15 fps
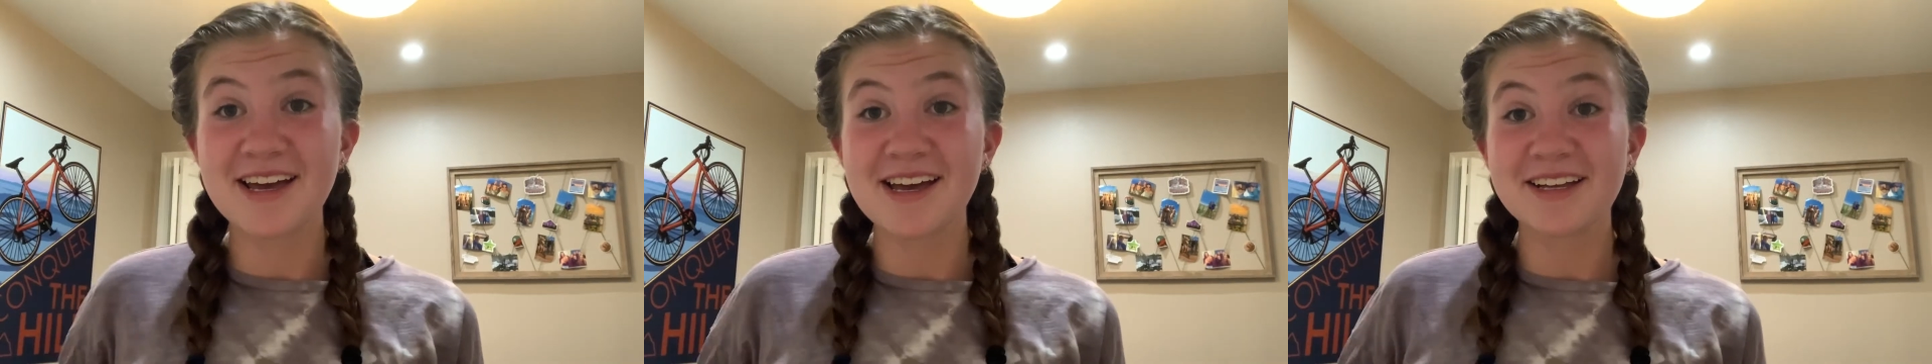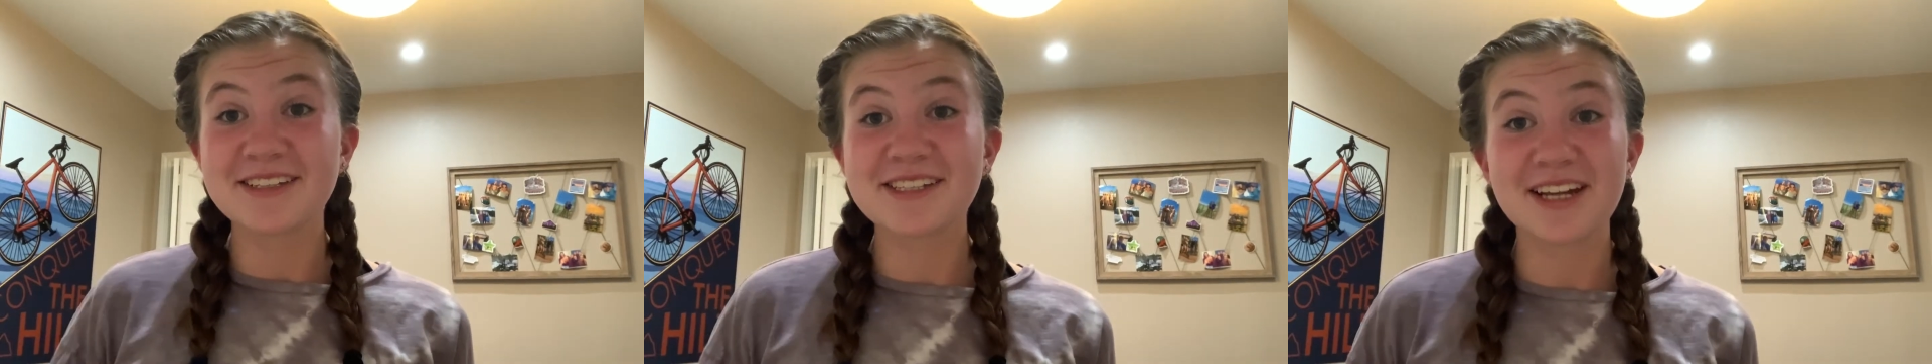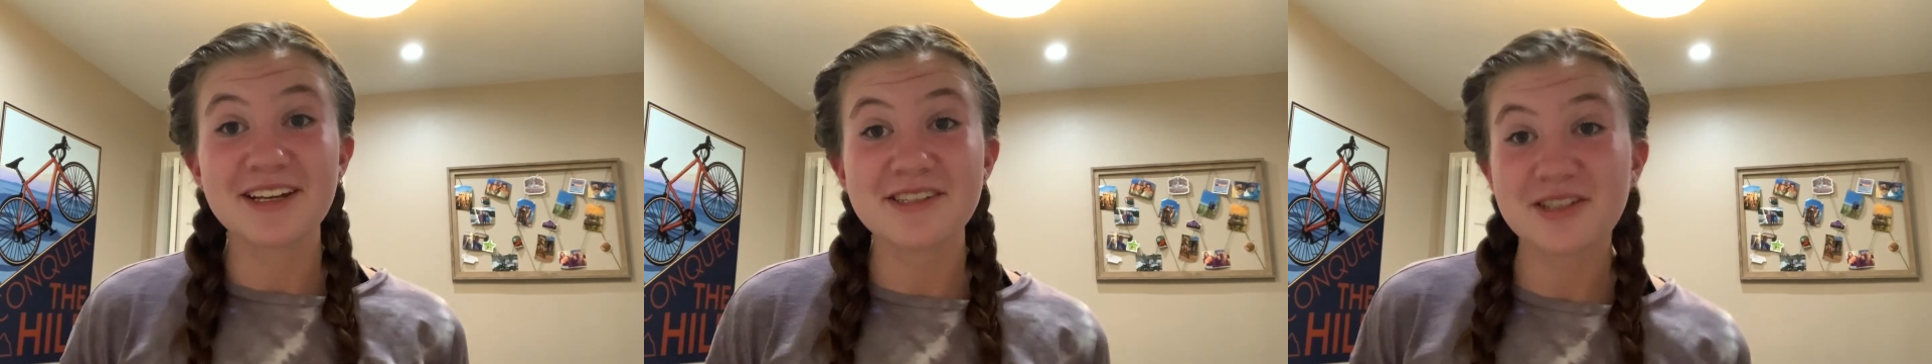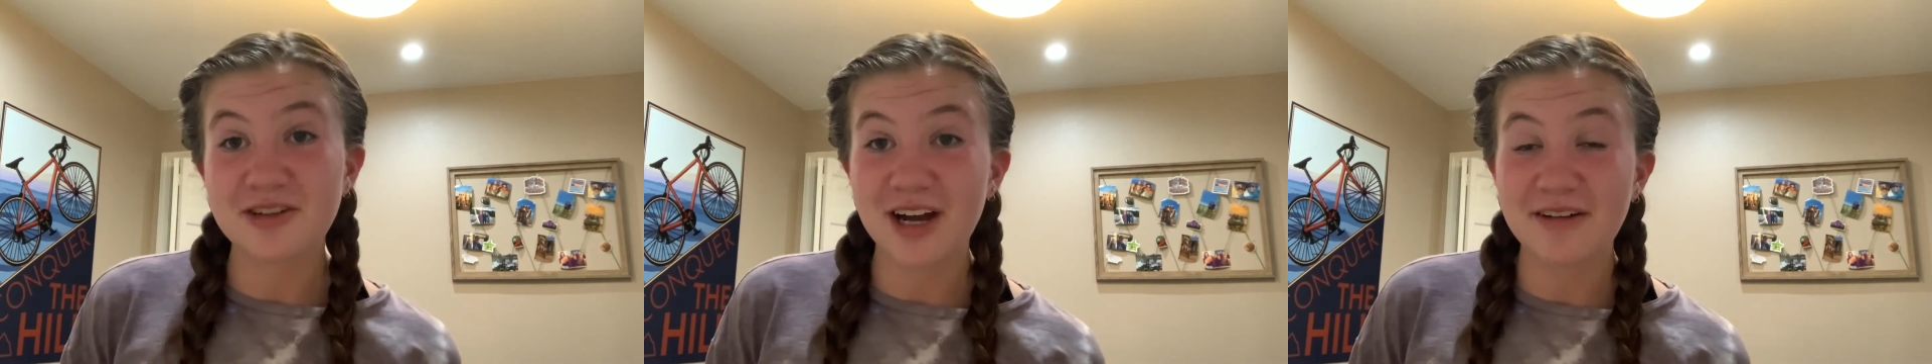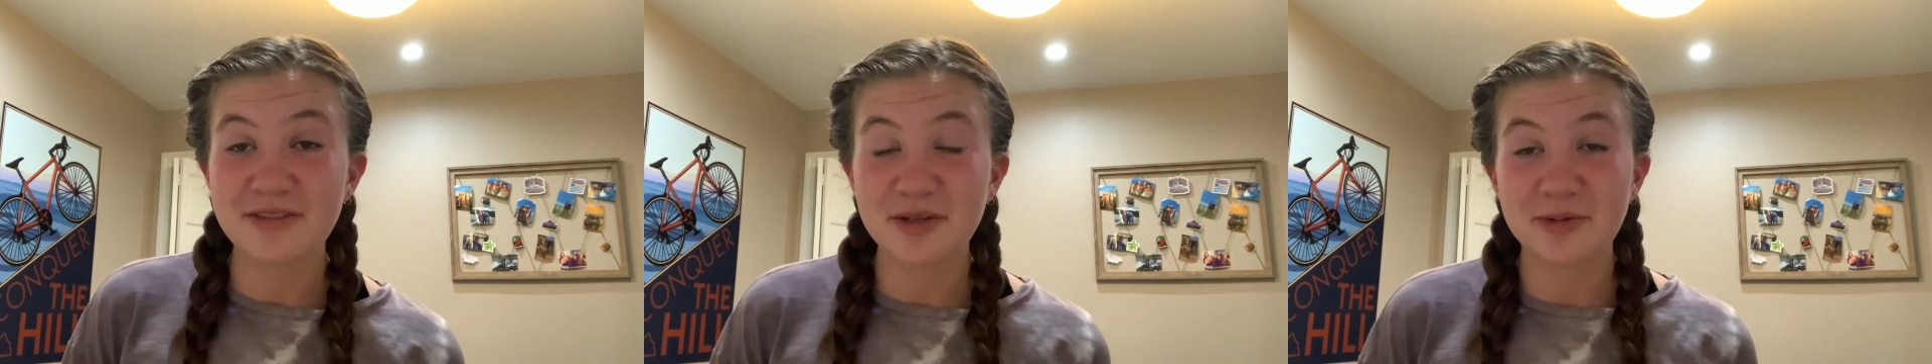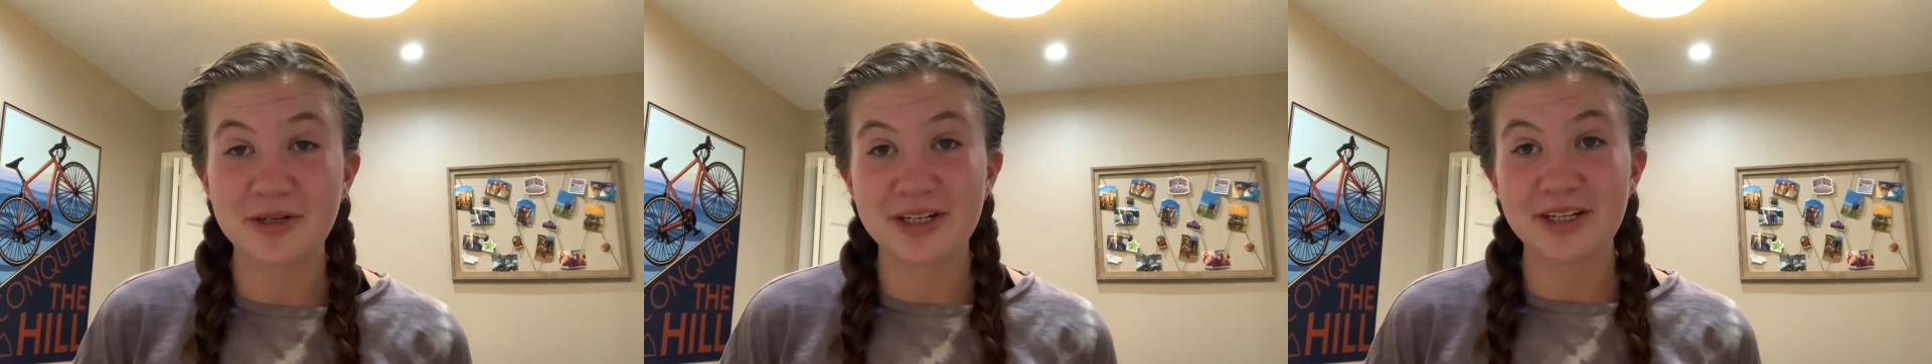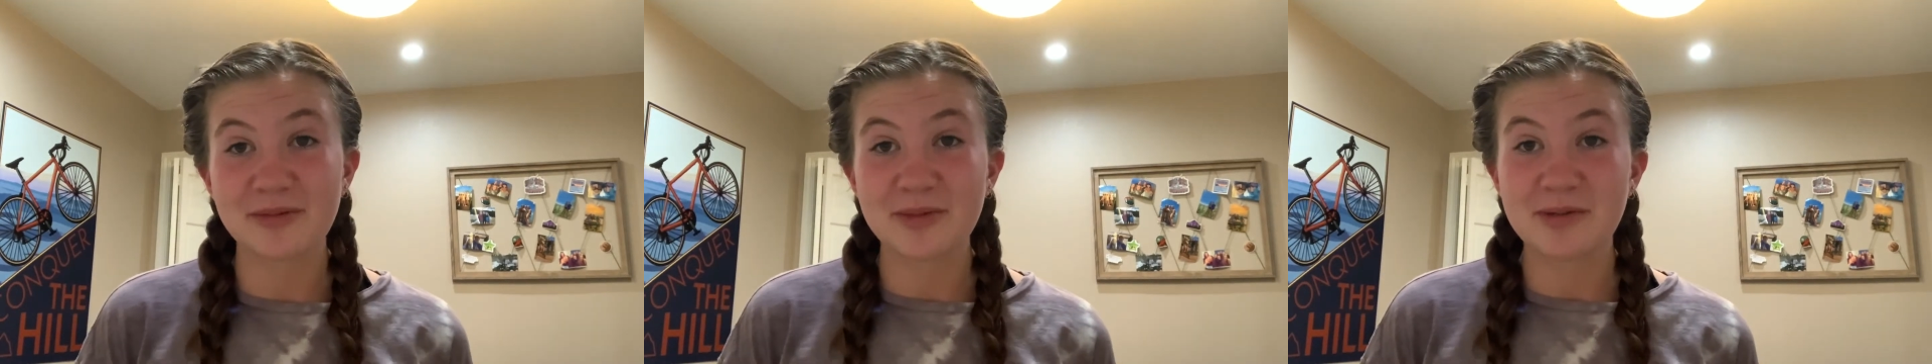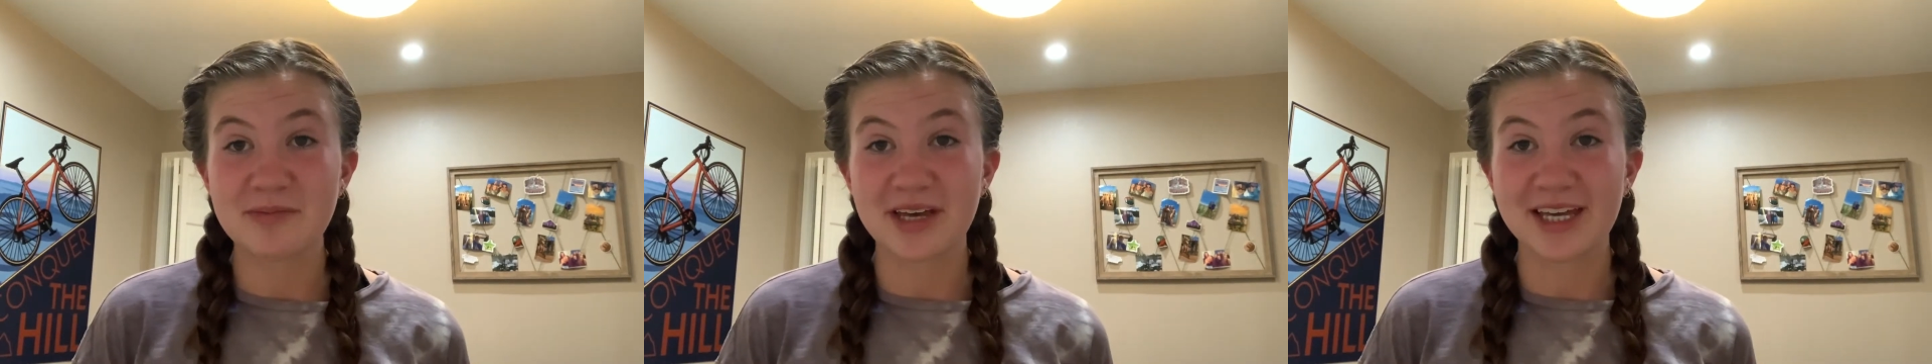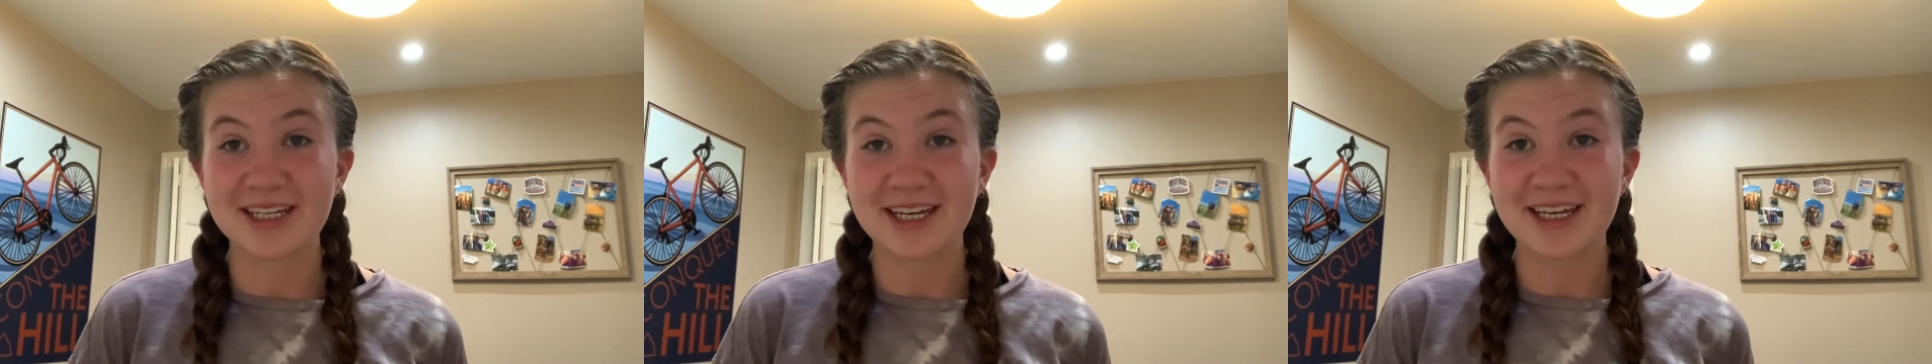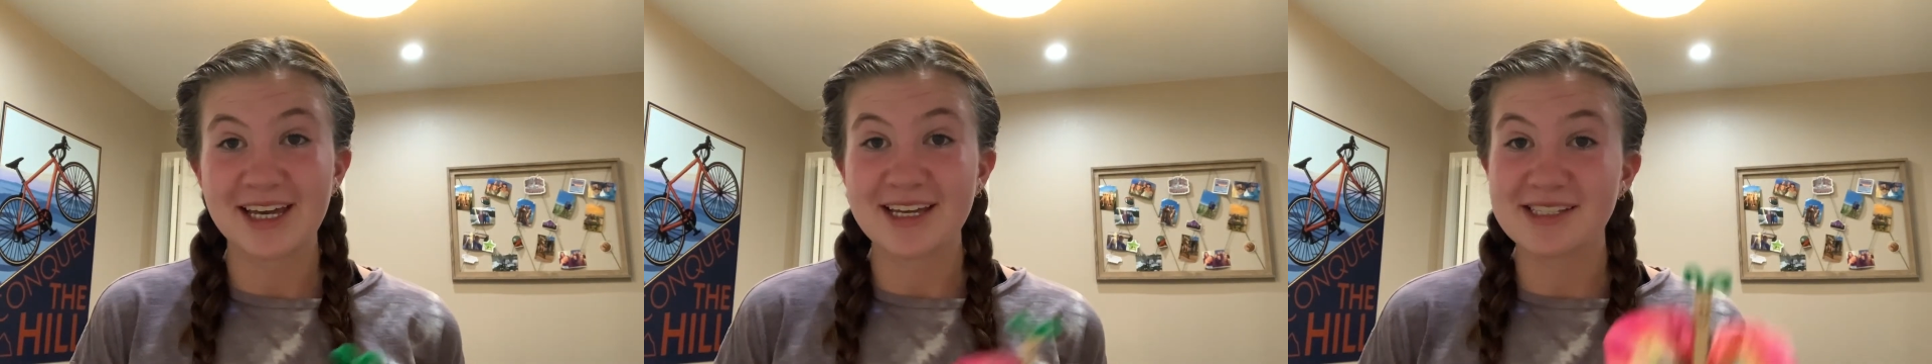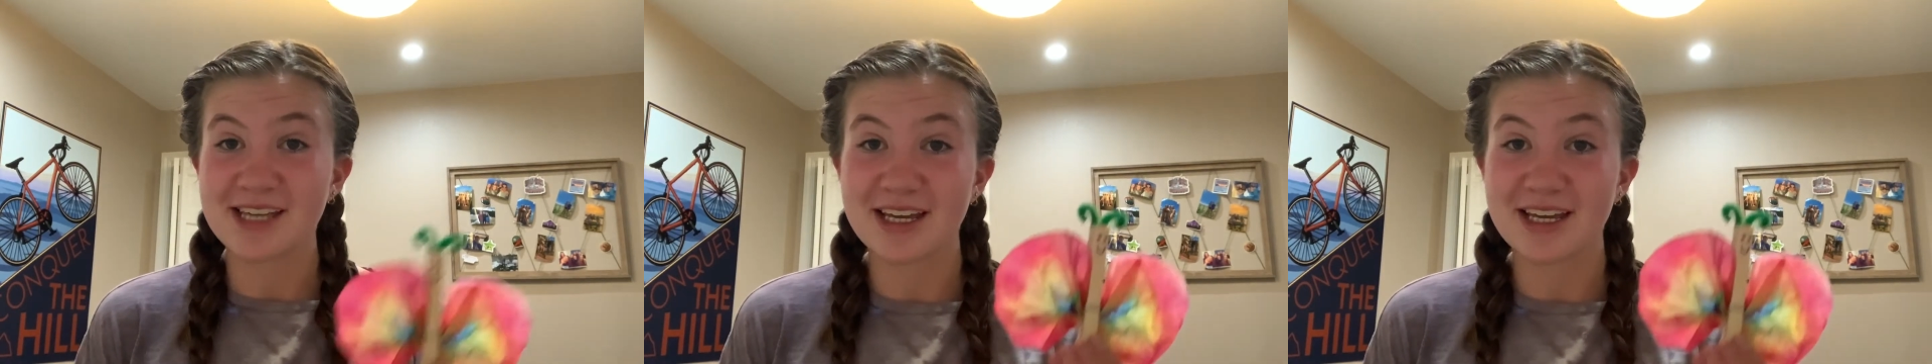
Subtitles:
Today's craft that we're going to be making is